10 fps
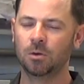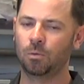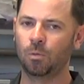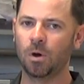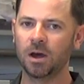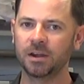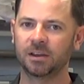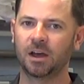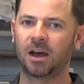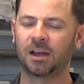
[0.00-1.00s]
One,
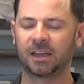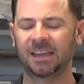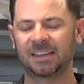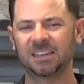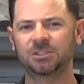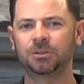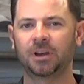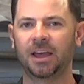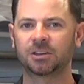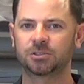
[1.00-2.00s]
it gets you an
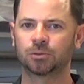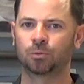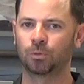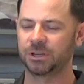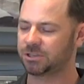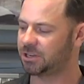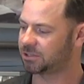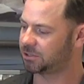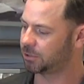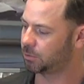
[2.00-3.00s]
extra richness
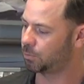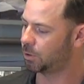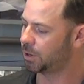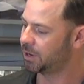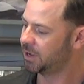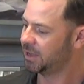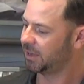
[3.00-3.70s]
to the wood.